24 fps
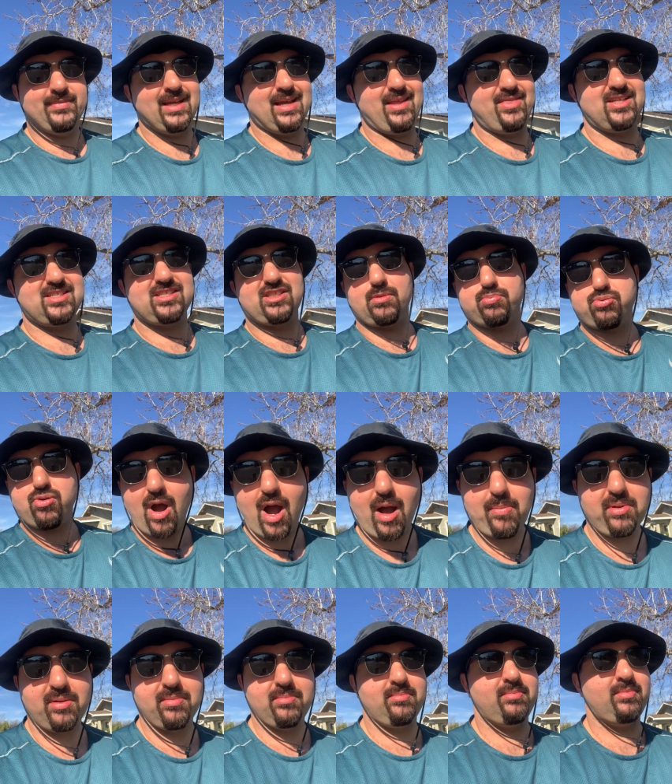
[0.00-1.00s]
And this is a
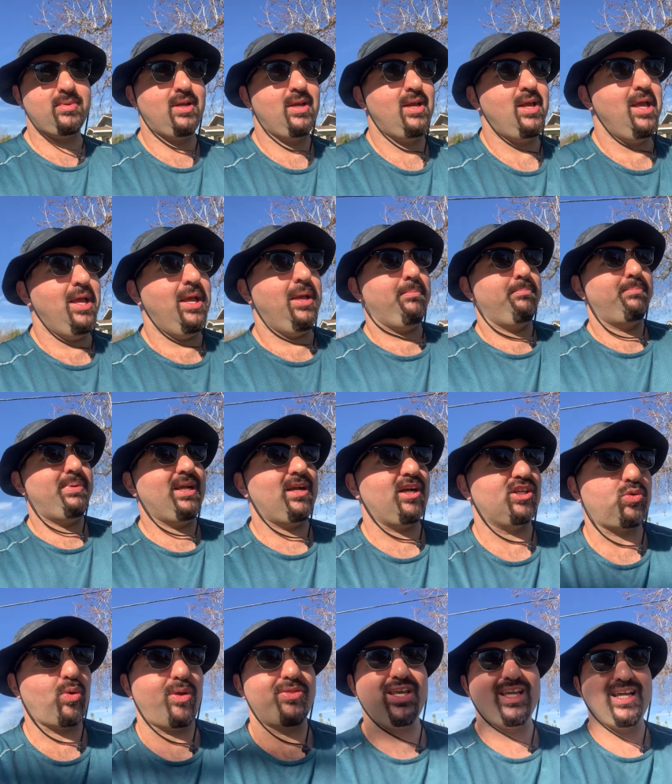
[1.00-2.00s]
problem
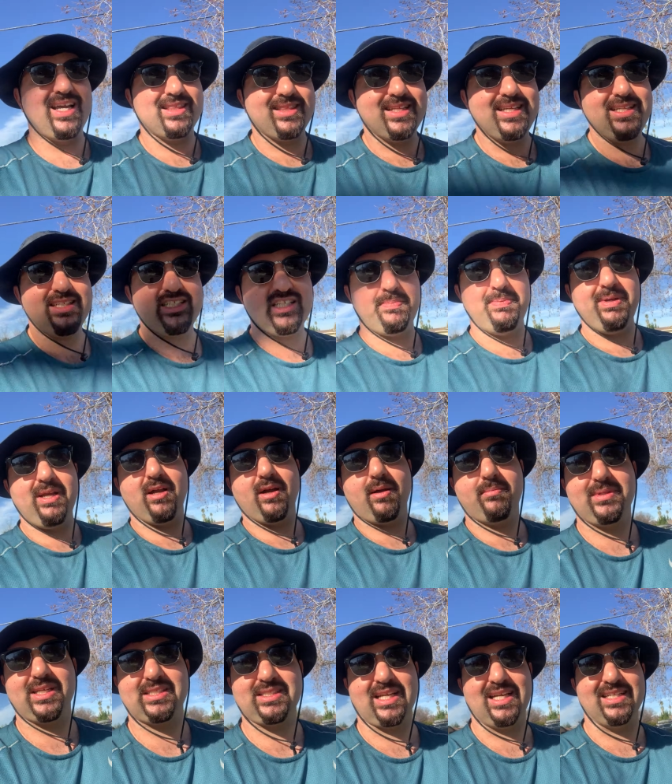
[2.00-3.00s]
because when the elites
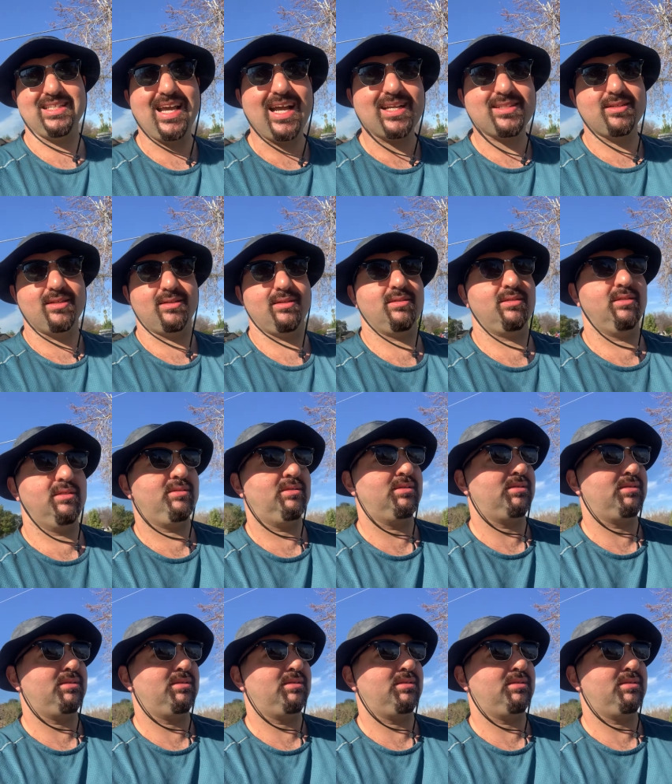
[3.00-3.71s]
become disconnected